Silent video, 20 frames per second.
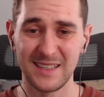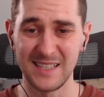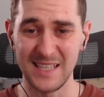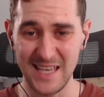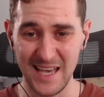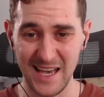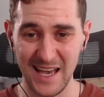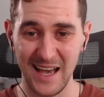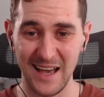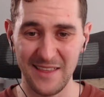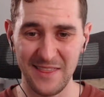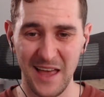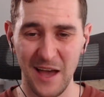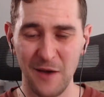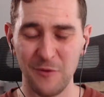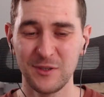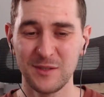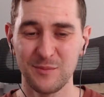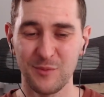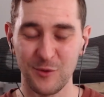Yeah,
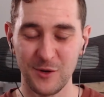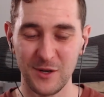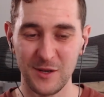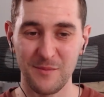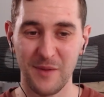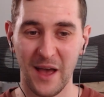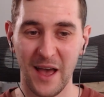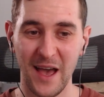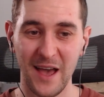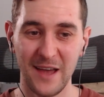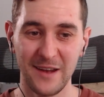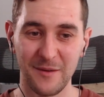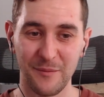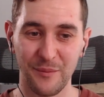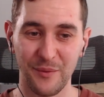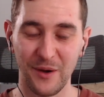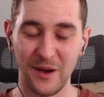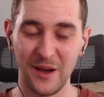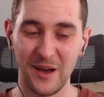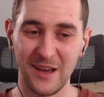that was pretty bad,
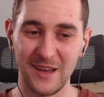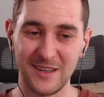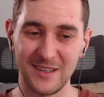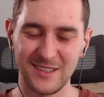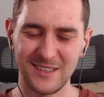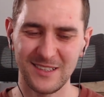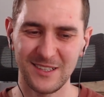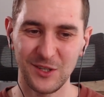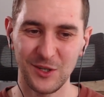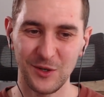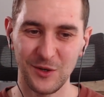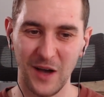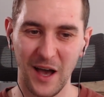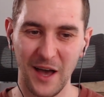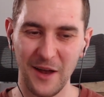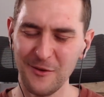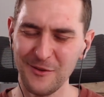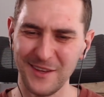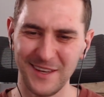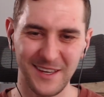but you know, I
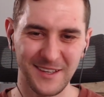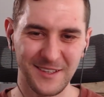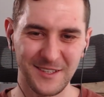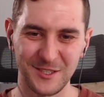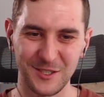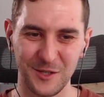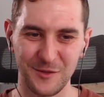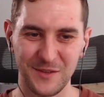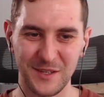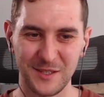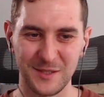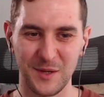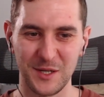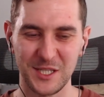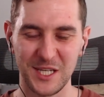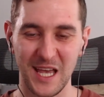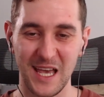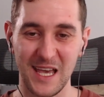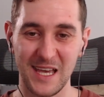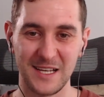don't think it deserved as
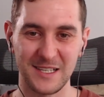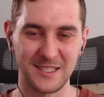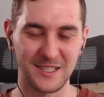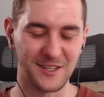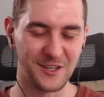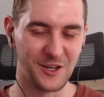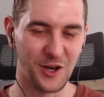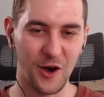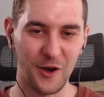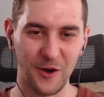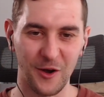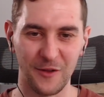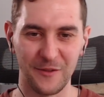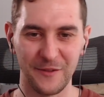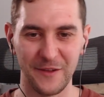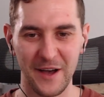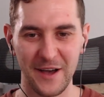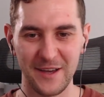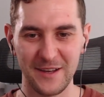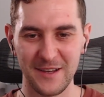much hate as it got
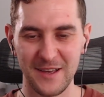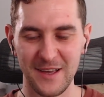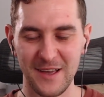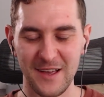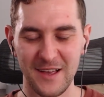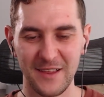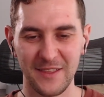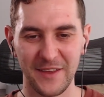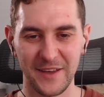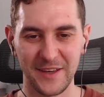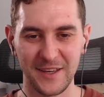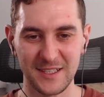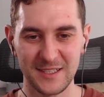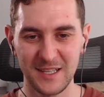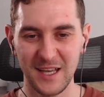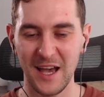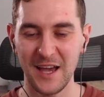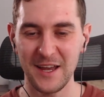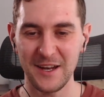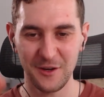online. Like, it's
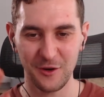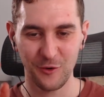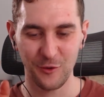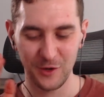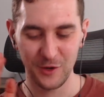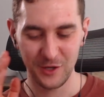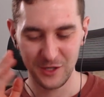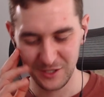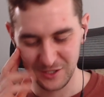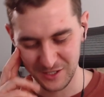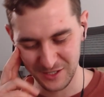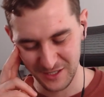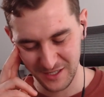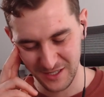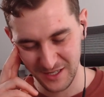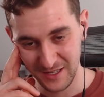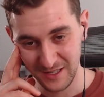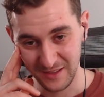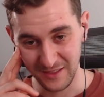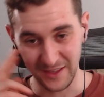kind of cringe.
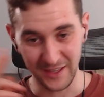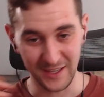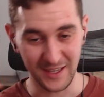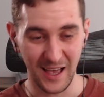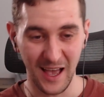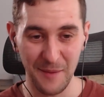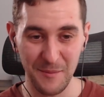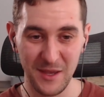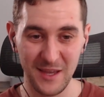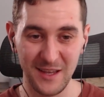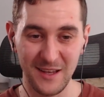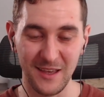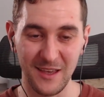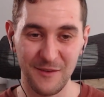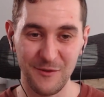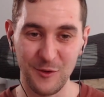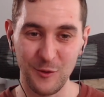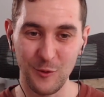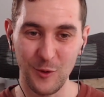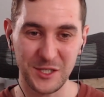Like, I mean,
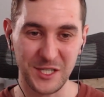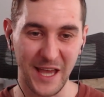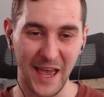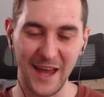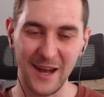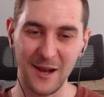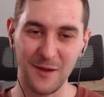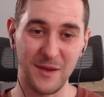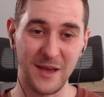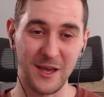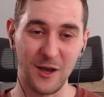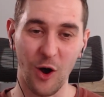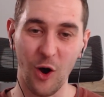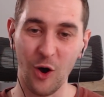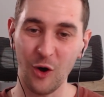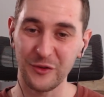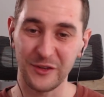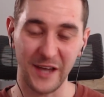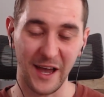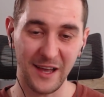if you watch anime,
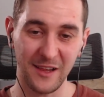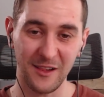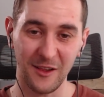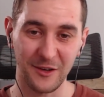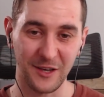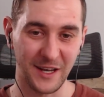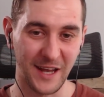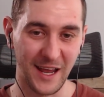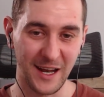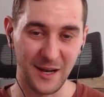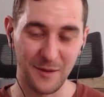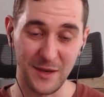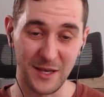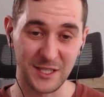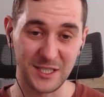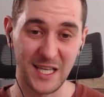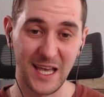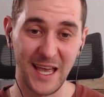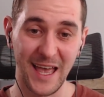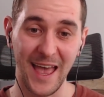all dialogue in anime
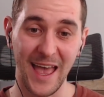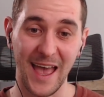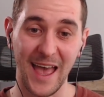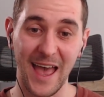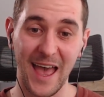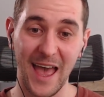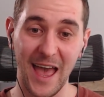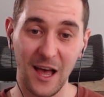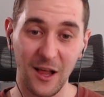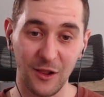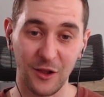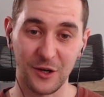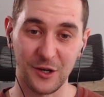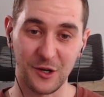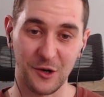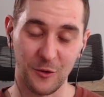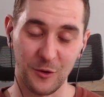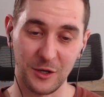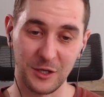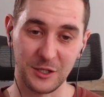is hella
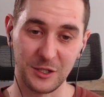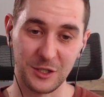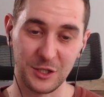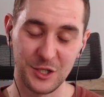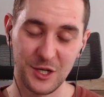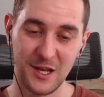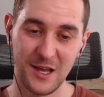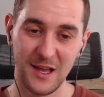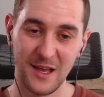cringe.